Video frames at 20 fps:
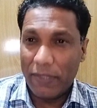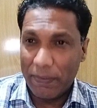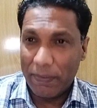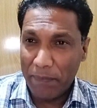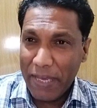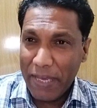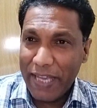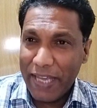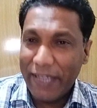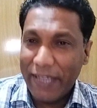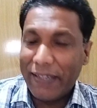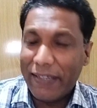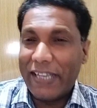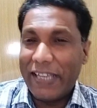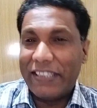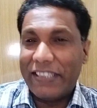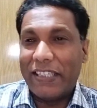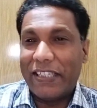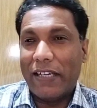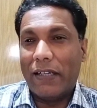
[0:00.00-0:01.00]
main
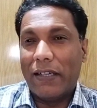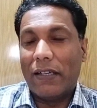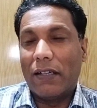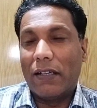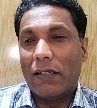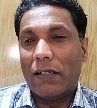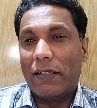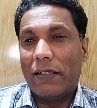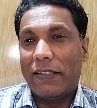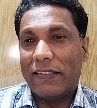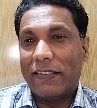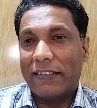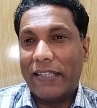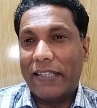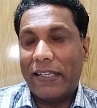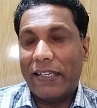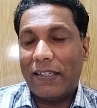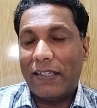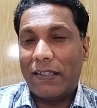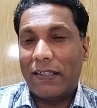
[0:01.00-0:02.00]
agenda is
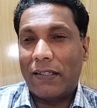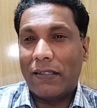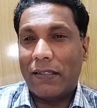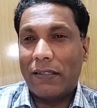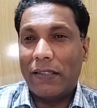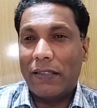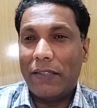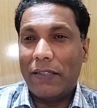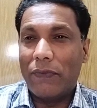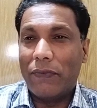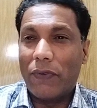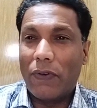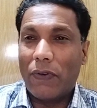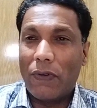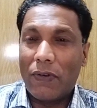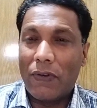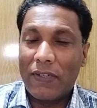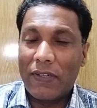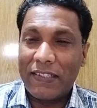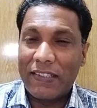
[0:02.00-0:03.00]
that uh, he
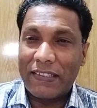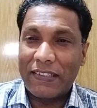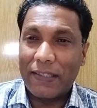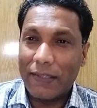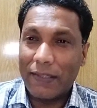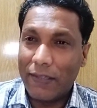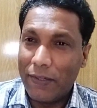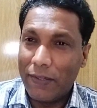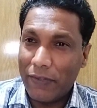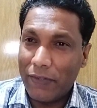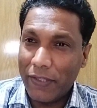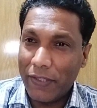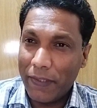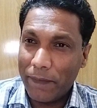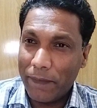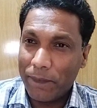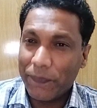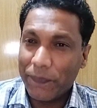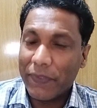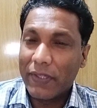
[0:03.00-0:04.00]
wants the
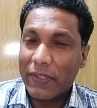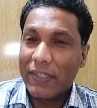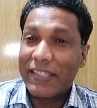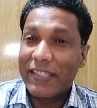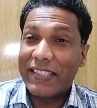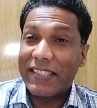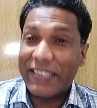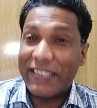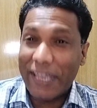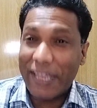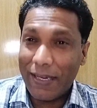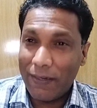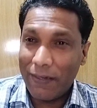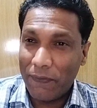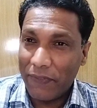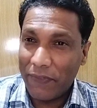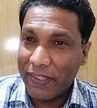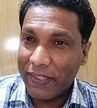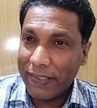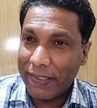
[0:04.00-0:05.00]
country,
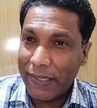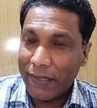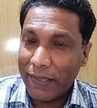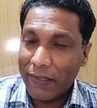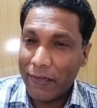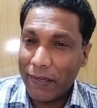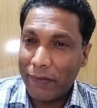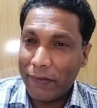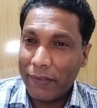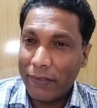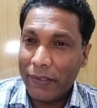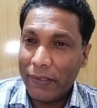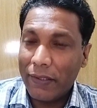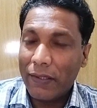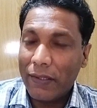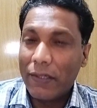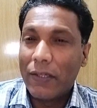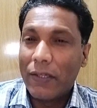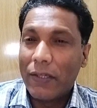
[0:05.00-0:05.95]
self-declared country,